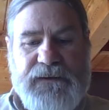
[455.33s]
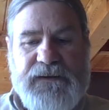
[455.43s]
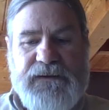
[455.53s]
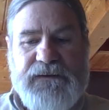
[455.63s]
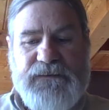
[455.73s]

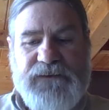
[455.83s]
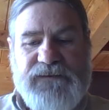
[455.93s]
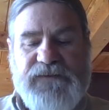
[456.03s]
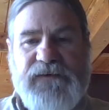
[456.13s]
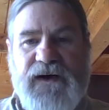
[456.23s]
And
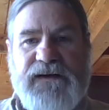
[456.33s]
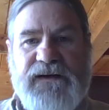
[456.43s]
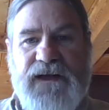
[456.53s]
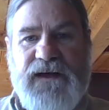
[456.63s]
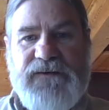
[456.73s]
we've defined
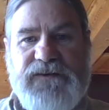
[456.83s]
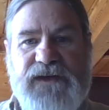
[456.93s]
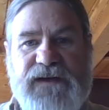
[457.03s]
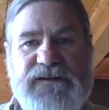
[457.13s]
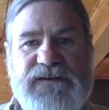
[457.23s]
a lot of
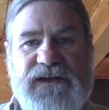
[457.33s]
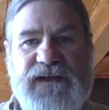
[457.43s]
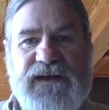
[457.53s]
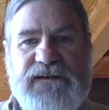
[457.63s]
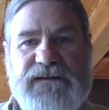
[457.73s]
sites
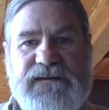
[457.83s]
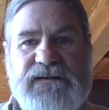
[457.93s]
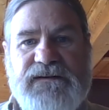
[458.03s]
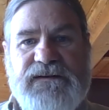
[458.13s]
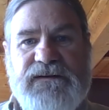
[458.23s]
that
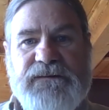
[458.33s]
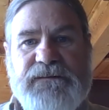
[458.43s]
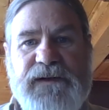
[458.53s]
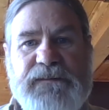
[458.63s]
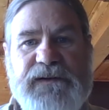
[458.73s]
it
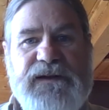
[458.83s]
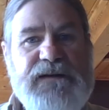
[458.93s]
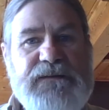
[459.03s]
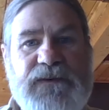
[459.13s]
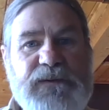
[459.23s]
may
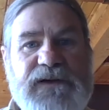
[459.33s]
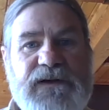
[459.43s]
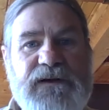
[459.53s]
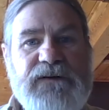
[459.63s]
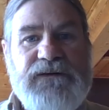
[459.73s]
be what we
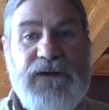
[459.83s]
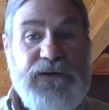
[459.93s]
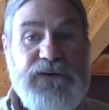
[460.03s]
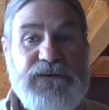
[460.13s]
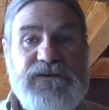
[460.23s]
call
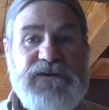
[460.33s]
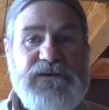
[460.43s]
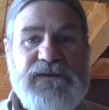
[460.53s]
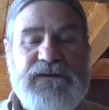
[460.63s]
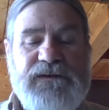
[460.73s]
loads
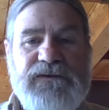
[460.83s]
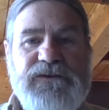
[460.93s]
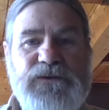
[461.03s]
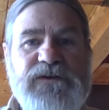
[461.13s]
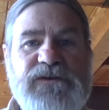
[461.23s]
or
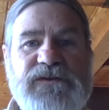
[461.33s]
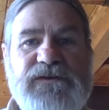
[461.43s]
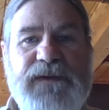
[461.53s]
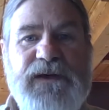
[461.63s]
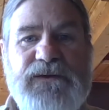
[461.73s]
sources of
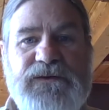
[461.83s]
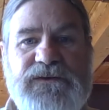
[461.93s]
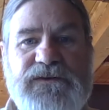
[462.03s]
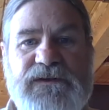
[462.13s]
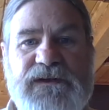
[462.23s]

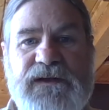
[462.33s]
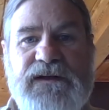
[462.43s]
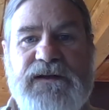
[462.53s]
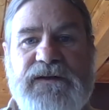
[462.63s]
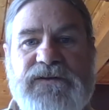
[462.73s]
metals. And
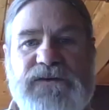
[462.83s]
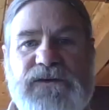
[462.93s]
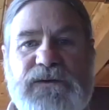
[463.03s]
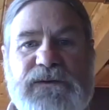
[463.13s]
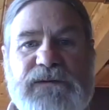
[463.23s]

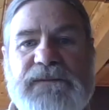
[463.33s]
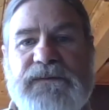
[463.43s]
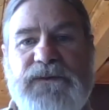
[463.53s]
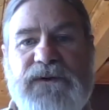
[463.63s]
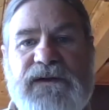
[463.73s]
so we've
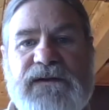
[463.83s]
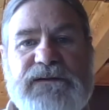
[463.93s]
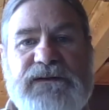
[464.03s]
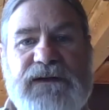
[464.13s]
been working